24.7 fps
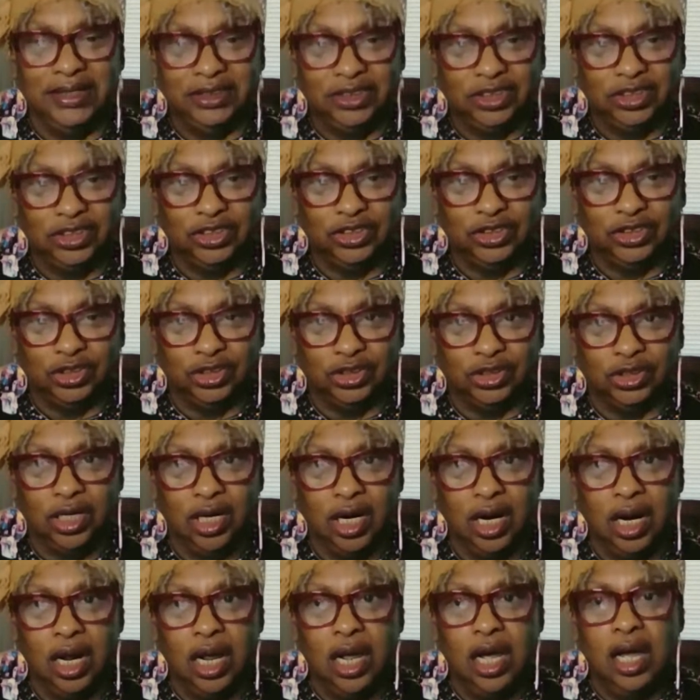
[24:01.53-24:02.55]
sister,
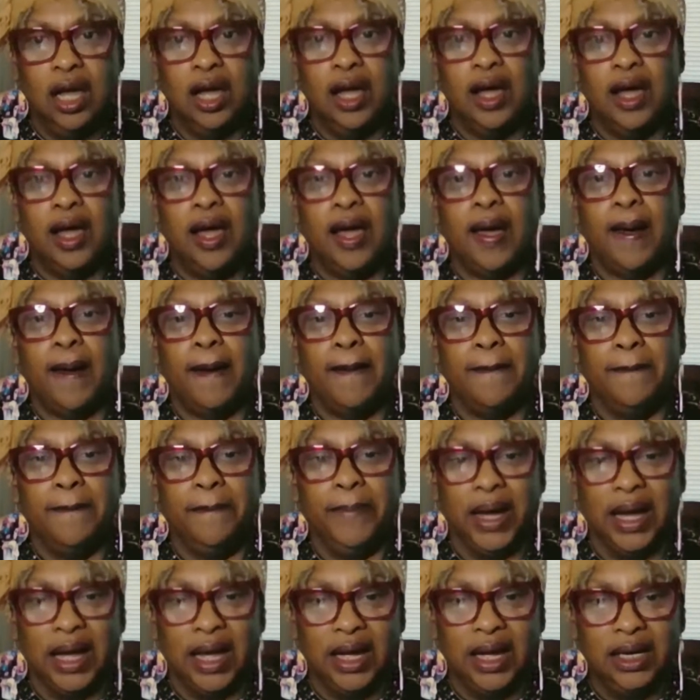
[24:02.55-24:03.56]

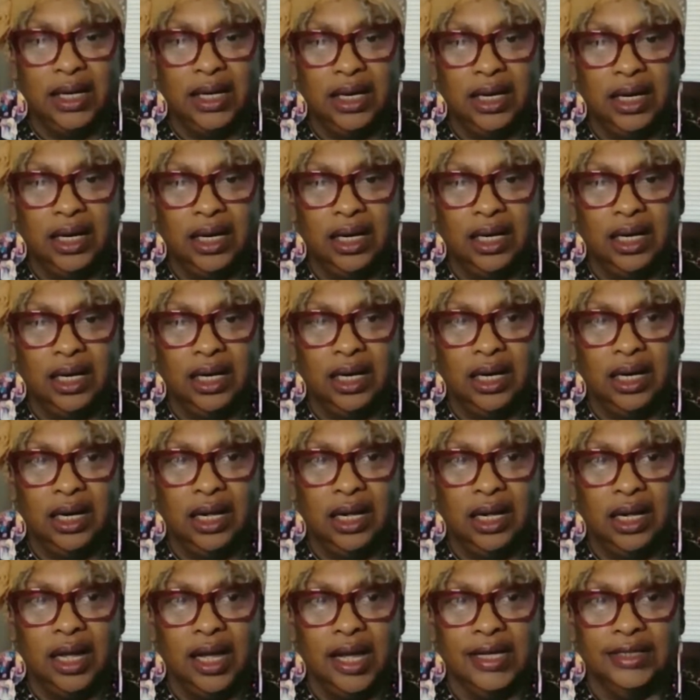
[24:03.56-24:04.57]
but
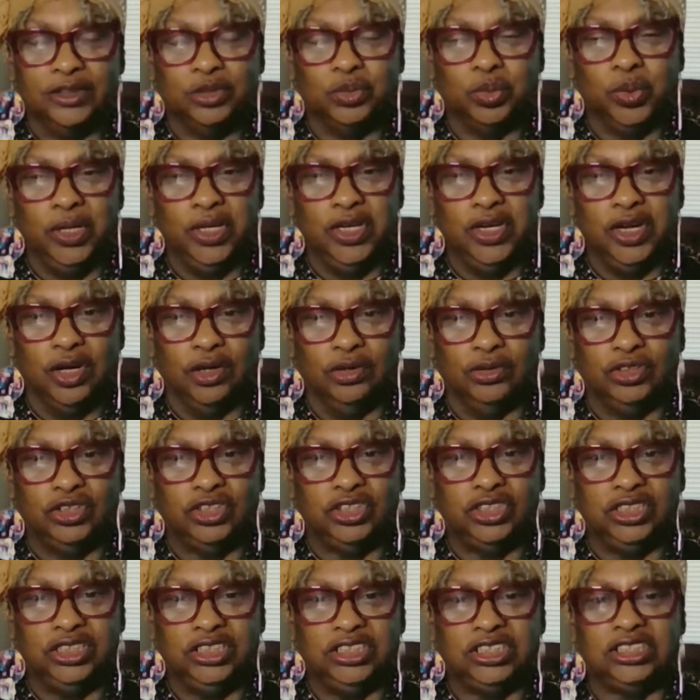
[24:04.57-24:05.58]
as we know,
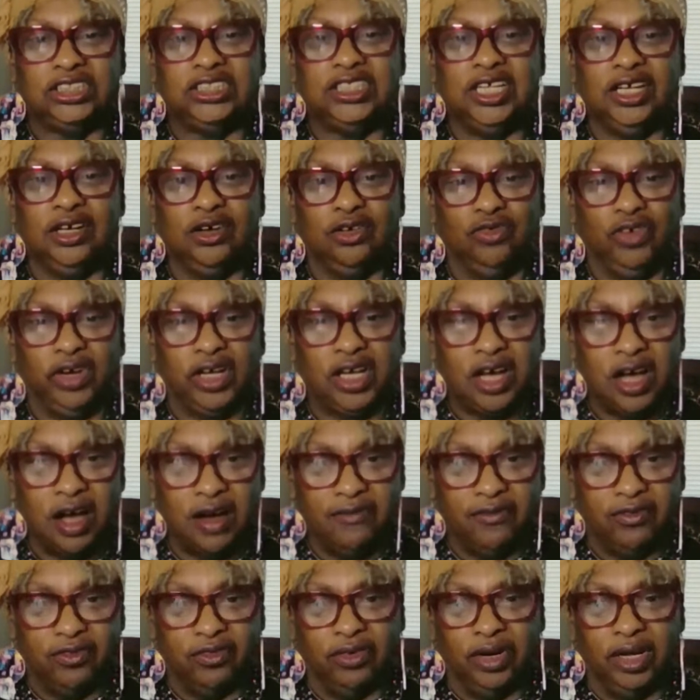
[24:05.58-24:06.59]
she's still
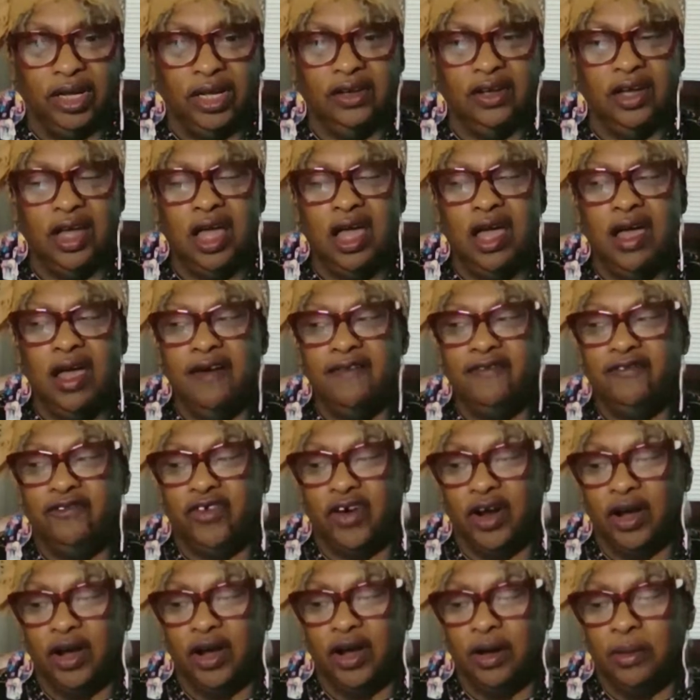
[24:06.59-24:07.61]
recovering
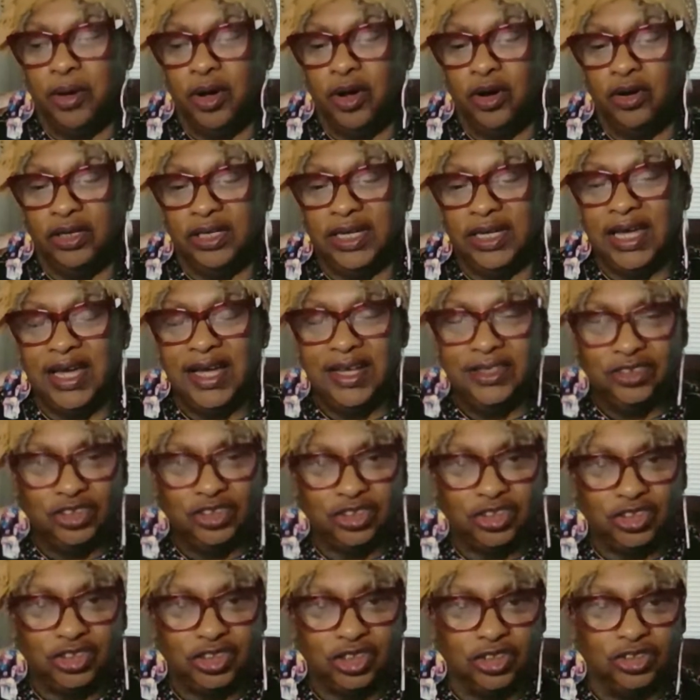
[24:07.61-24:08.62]
from her cancer
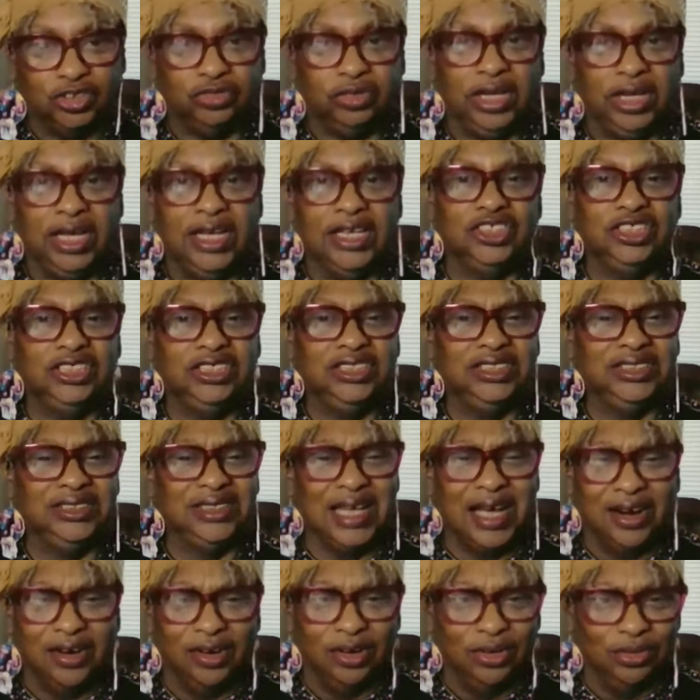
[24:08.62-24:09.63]
surgery and she's
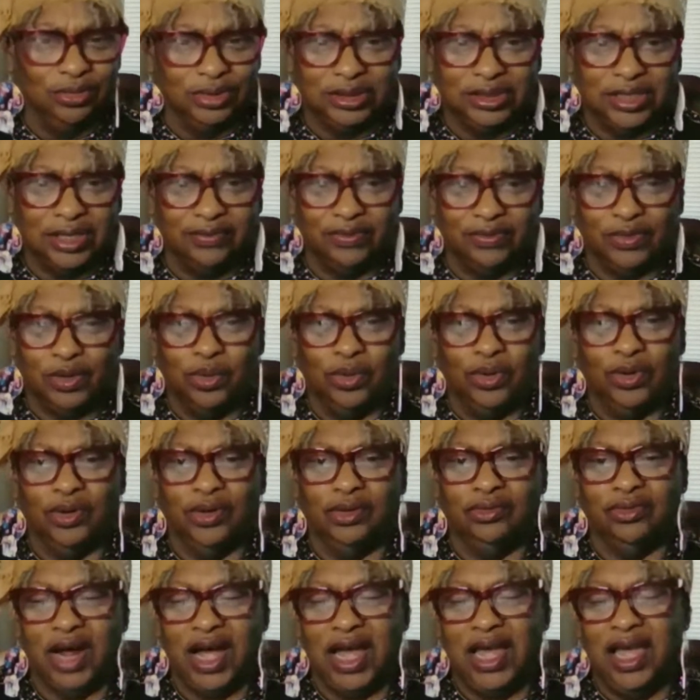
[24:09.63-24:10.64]
got her own stuff going on,
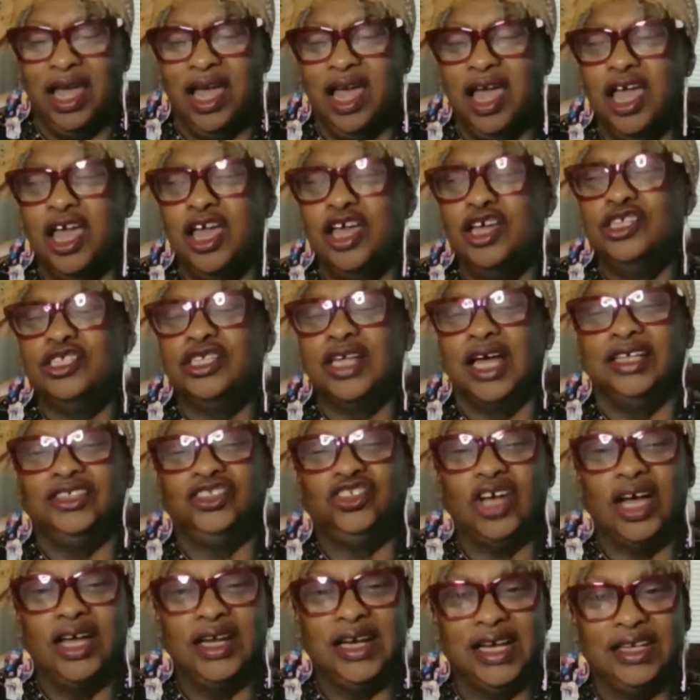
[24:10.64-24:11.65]
right? So I
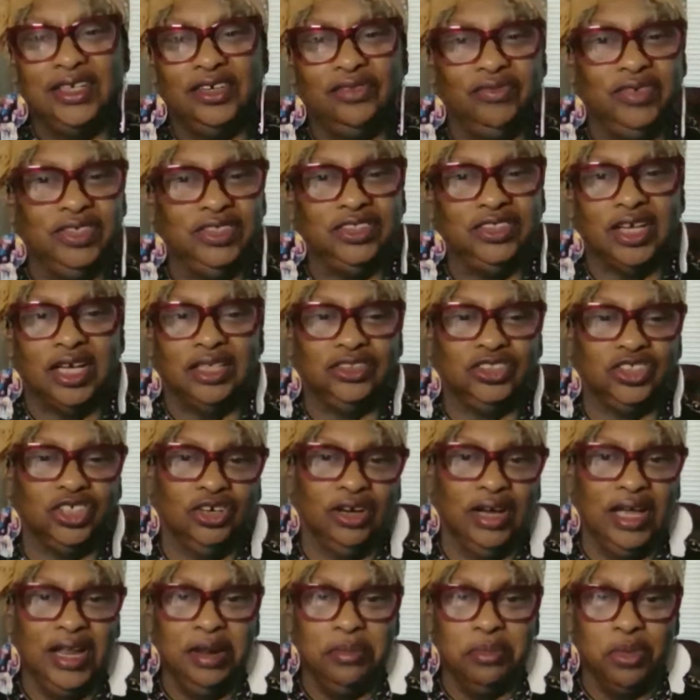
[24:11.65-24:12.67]
try not to reach out to
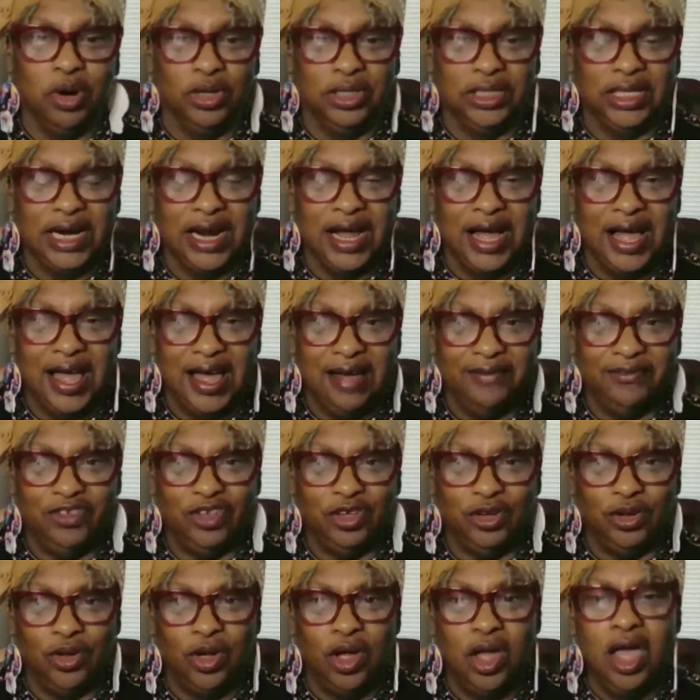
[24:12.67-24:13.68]
her any more than I have
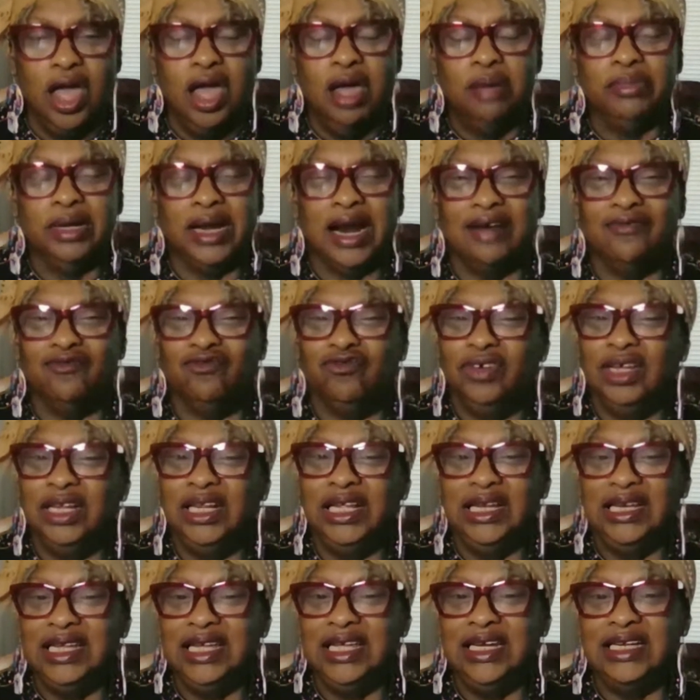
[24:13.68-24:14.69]
to, but I
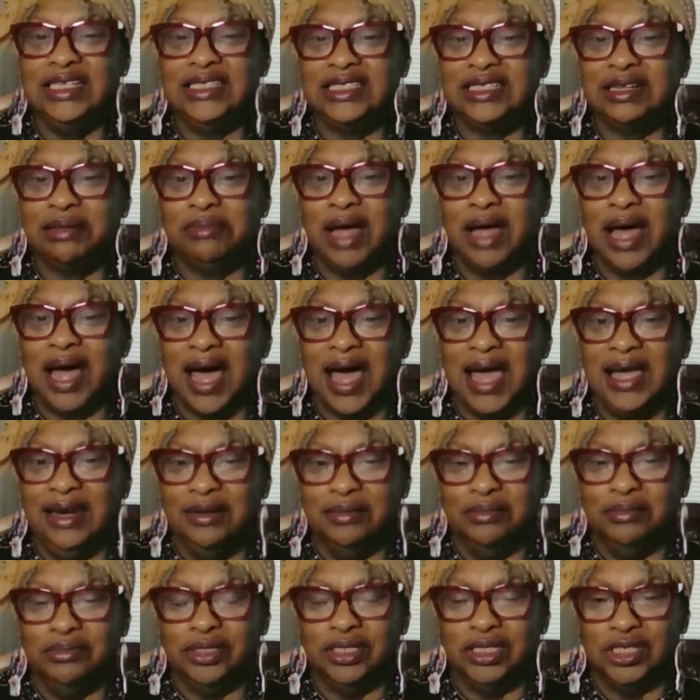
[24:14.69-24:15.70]
really needed some
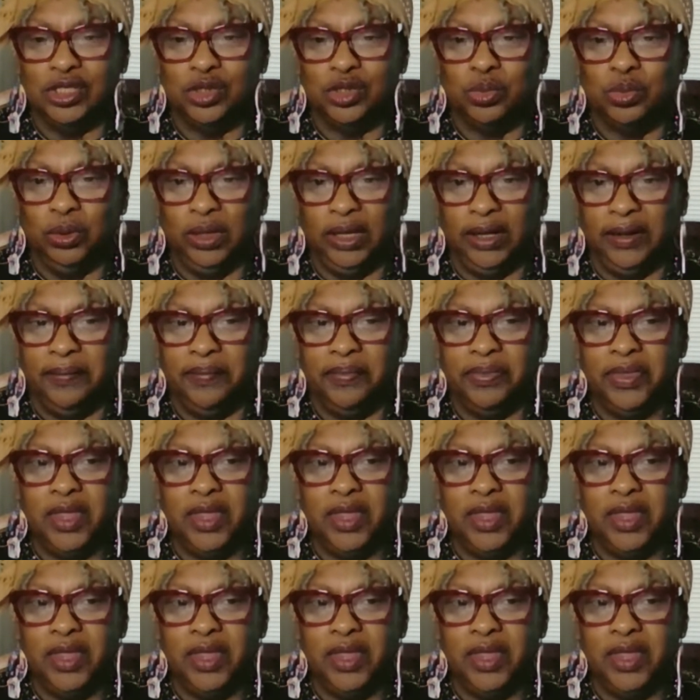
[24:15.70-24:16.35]
items this week.